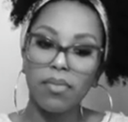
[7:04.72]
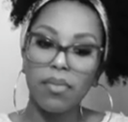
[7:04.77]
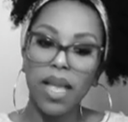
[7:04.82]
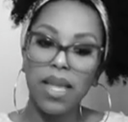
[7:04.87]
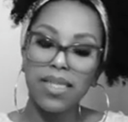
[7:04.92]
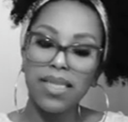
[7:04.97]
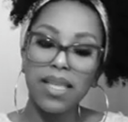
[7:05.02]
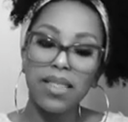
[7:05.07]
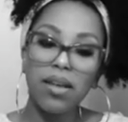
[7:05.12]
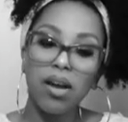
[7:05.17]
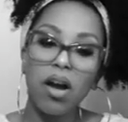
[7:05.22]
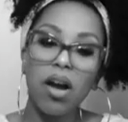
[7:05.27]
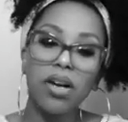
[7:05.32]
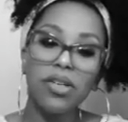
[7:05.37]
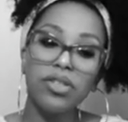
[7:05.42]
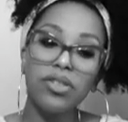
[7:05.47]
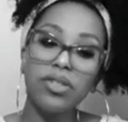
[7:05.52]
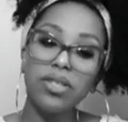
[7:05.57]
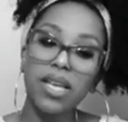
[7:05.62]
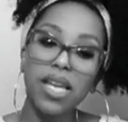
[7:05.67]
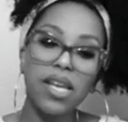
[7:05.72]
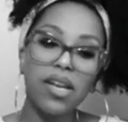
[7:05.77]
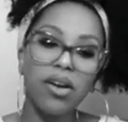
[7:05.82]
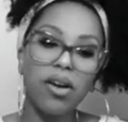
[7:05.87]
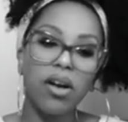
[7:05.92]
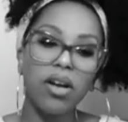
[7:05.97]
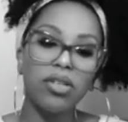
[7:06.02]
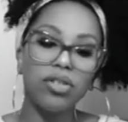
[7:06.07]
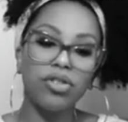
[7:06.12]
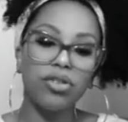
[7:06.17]
I think the cards are saying
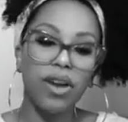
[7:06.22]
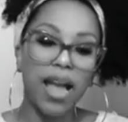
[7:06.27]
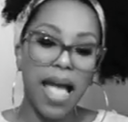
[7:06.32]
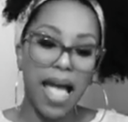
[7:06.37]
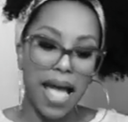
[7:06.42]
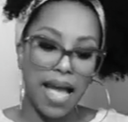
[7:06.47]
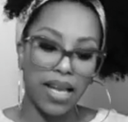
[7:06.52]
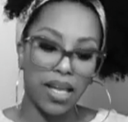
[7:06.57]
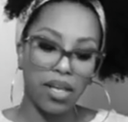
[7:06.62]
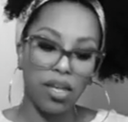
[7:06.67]
you're on track.